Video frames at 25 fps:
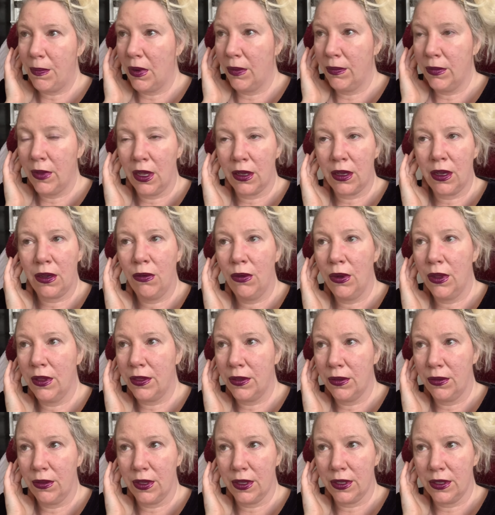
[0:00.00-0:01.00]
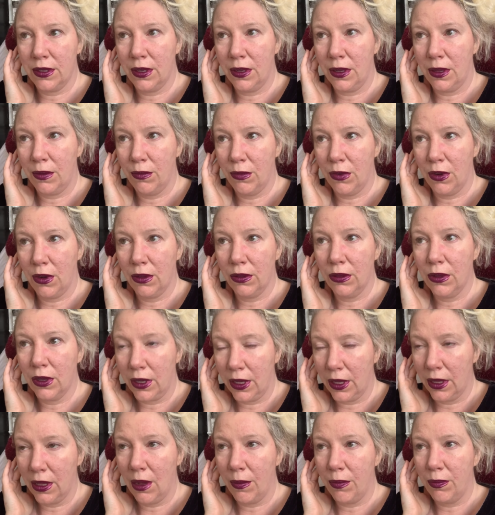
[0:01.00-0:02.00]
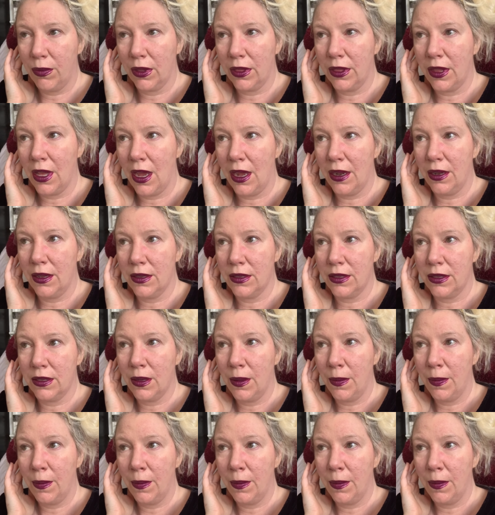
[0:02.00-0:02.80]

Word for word: I'm not going through this anymore. Look it up what that is.